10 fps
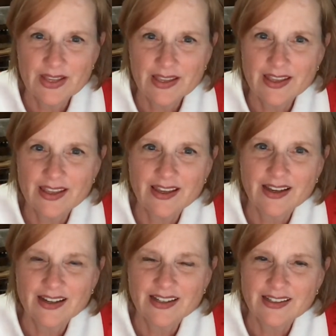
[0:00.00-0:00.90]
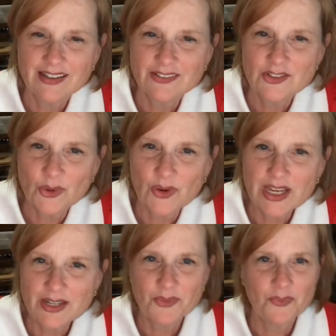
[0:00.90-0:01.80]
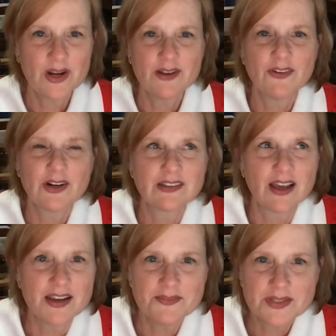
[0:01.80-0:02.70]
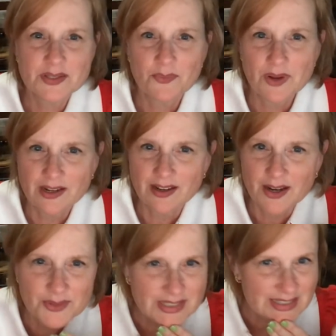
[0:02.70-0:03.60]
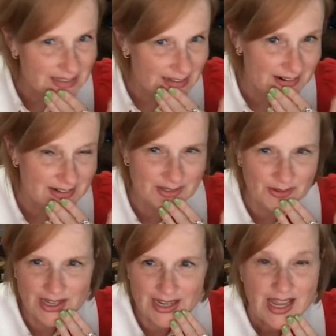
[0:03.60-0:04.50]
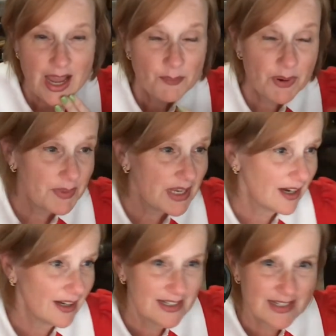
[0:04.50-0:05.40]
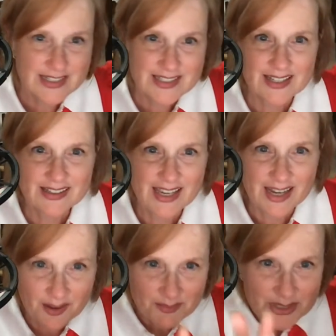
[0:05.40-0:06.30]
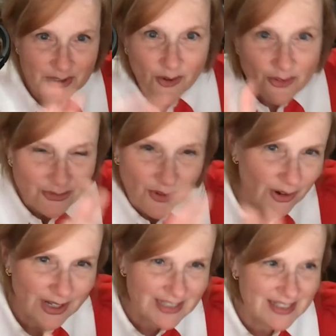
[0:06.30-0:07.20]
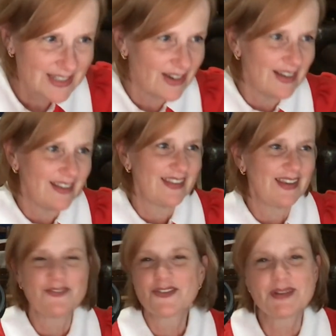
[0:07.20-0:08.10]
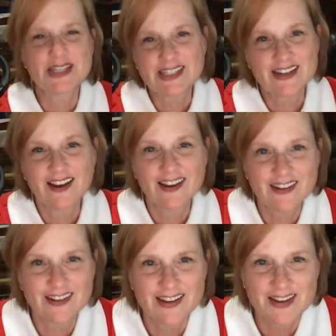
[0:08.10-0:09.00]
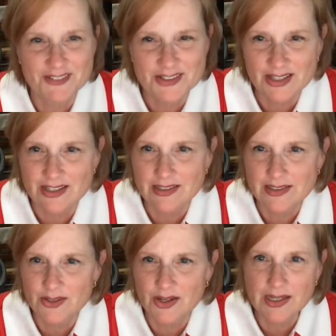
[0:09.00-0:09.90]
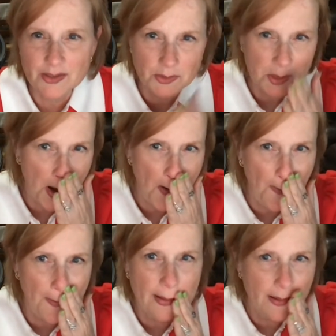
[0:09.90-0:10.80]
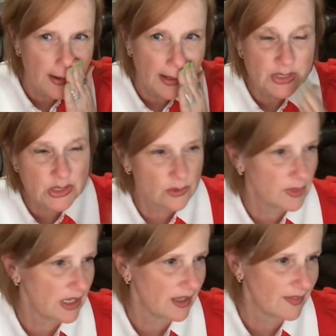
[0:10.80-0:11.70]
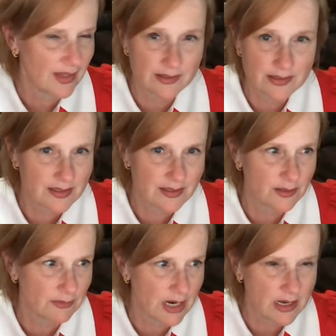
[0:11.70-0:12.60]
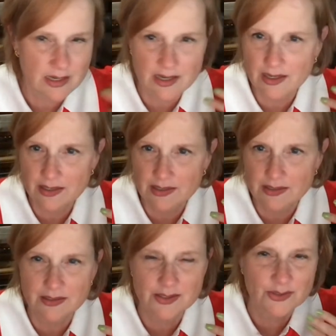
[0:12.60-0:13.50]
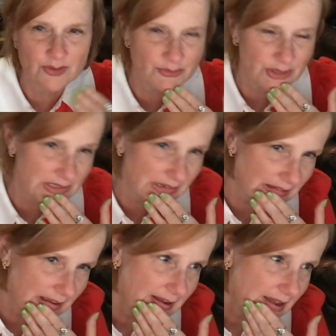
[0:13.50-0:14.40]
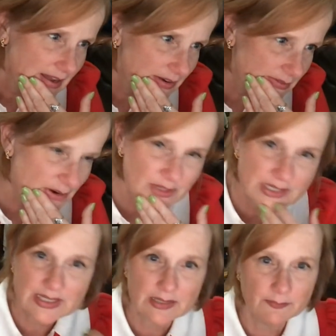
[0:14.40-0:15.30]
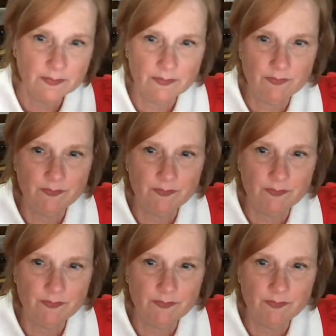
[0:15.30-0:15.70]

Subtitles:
it joined one of our lives when I was in Arizona, but because like I'm so focused on the information, I never saw it. So I don't know. I'm assuming that's the Ray Anna is referencing,